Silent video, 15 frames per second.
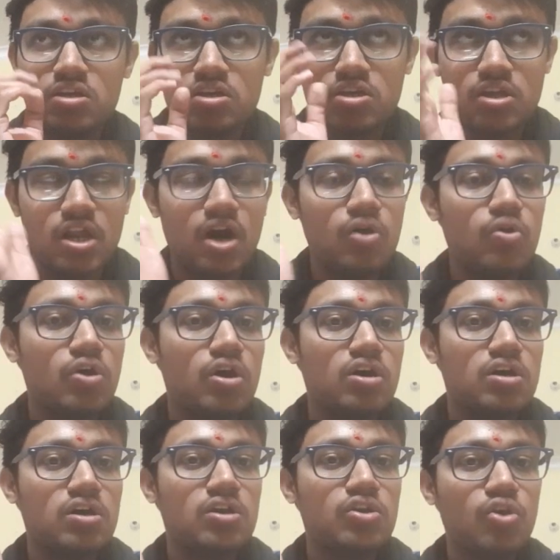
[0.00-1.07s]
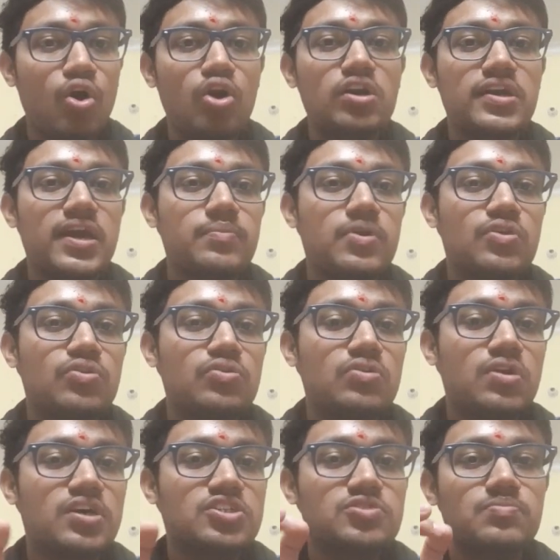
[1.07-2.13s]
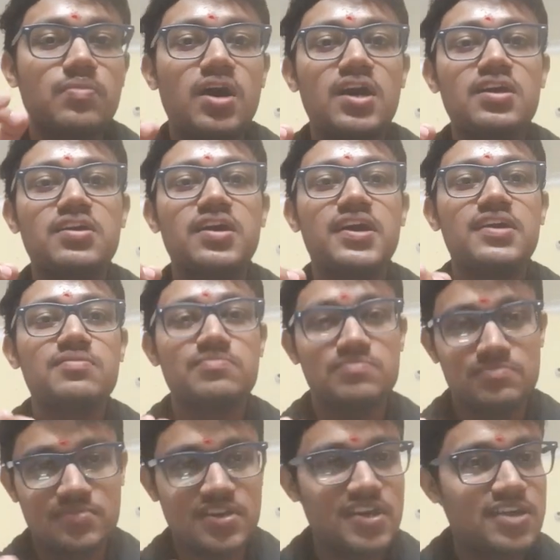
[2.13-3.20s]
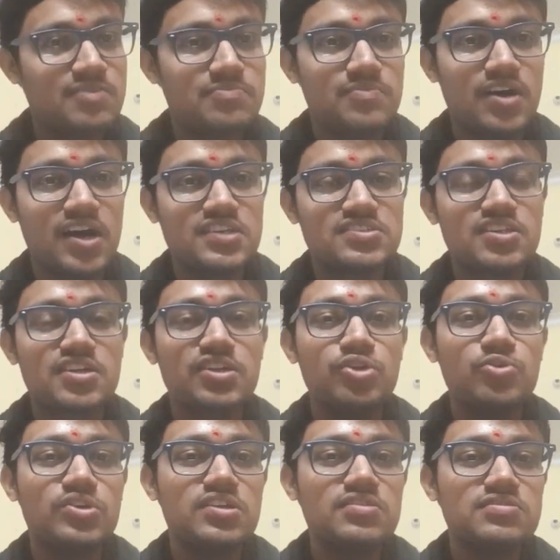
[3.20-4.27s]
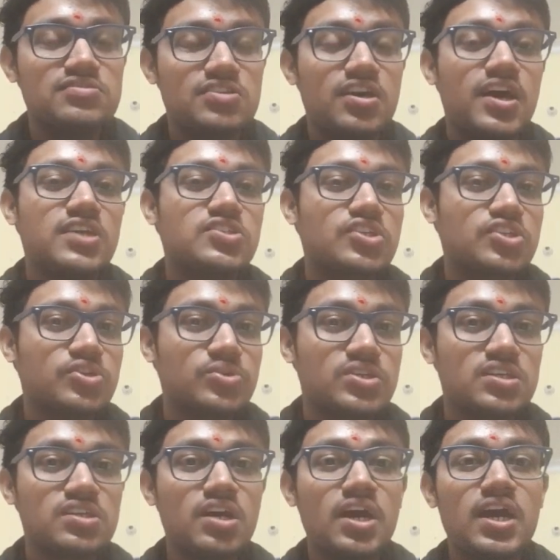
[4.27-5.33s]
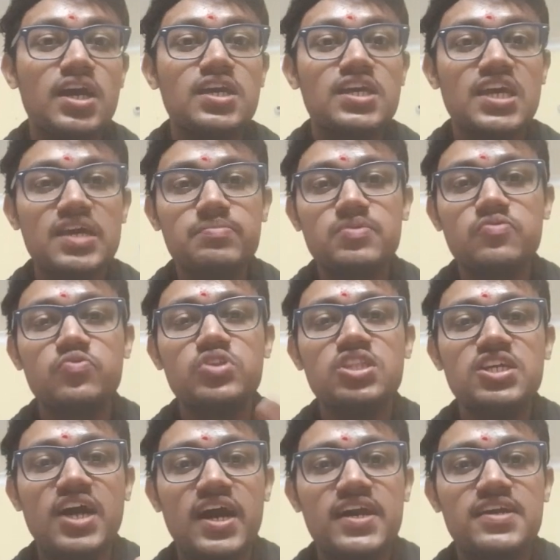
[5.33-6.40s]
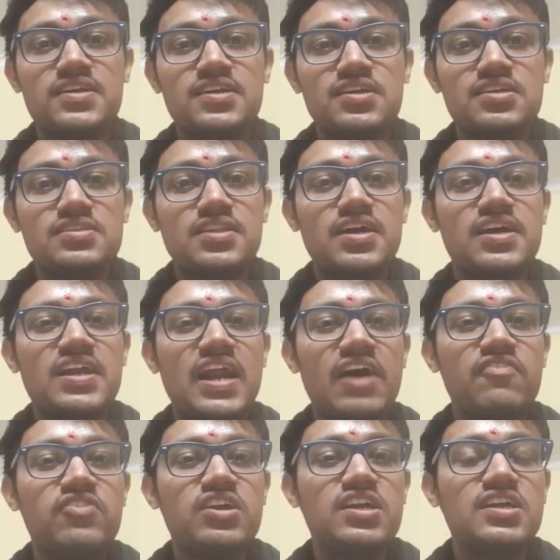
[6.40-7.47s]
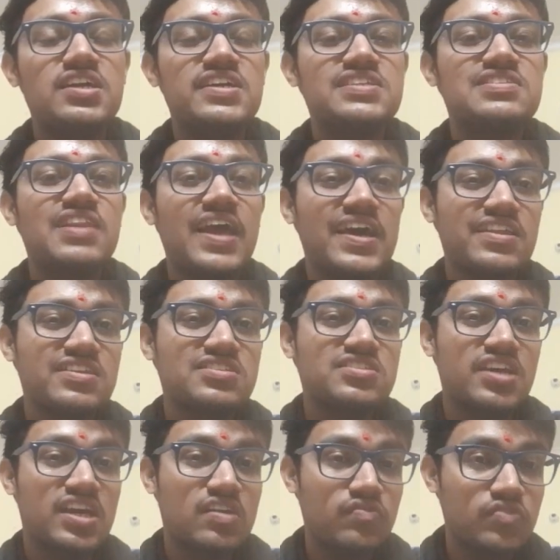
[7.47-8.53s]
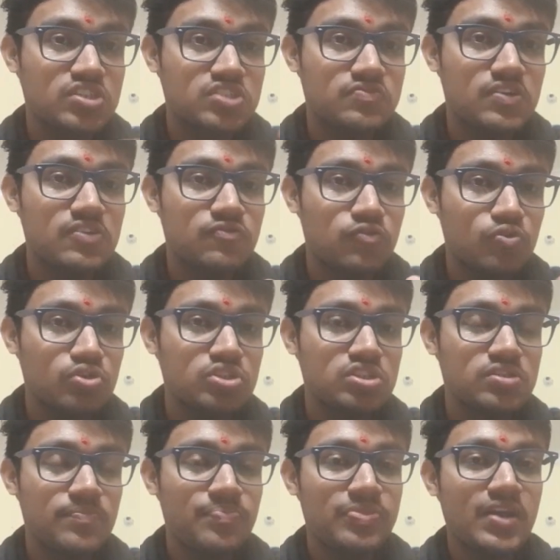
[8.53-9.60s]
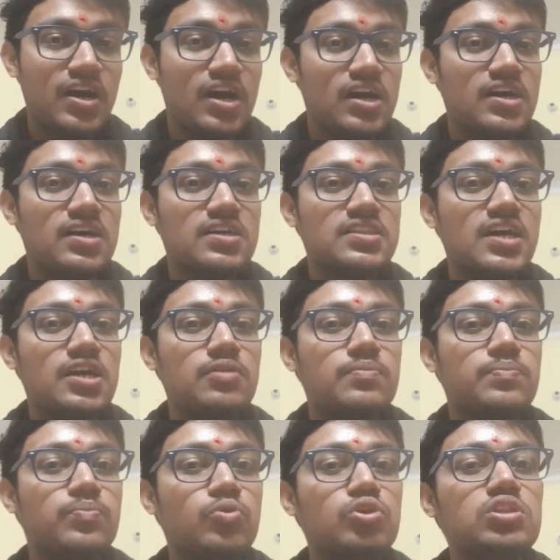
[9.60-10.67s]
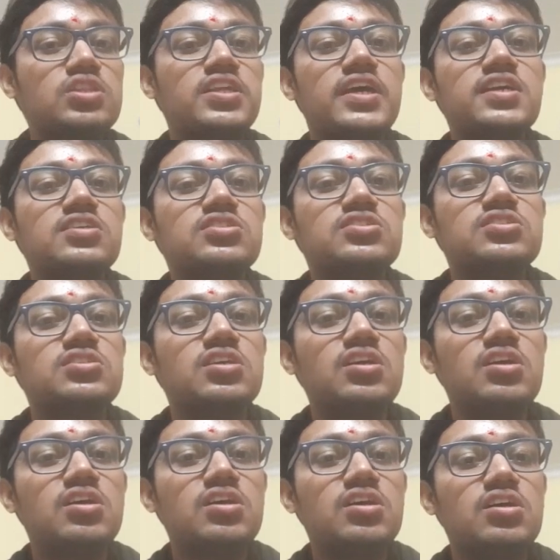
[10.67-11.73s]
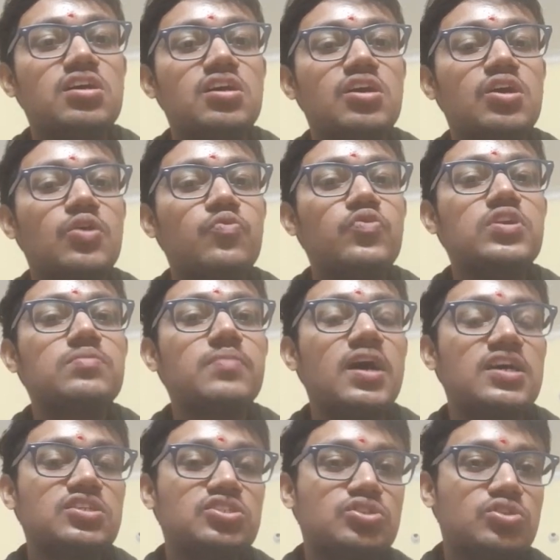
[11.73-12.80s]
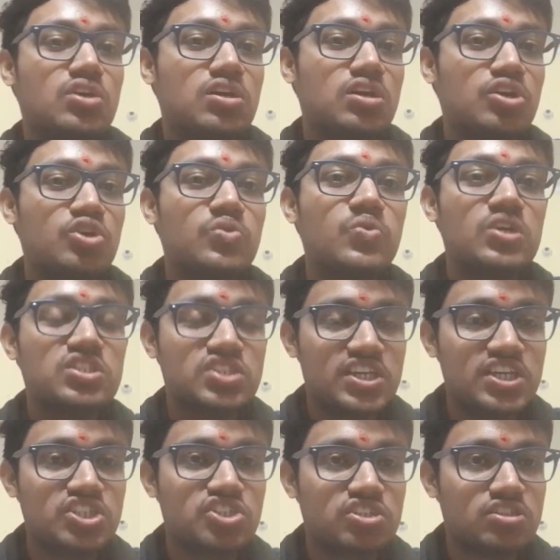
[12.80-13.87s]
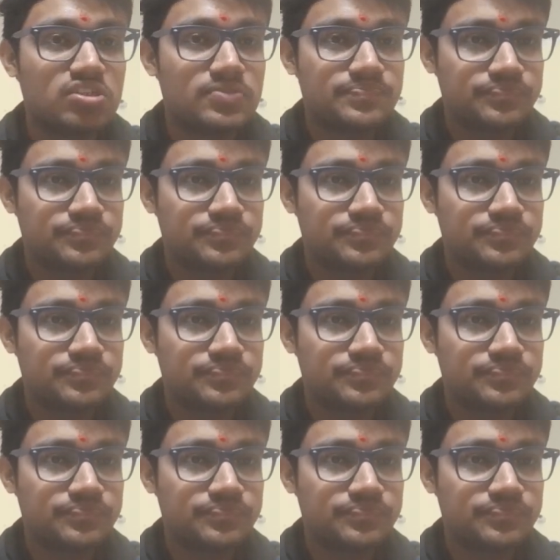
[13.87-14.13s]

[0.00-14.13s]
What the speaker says: Now, a long time ago, a smart guy named Sir Isaac Newton, came up with the idea that gravity is like this invisible force that pull things with mass towards each other.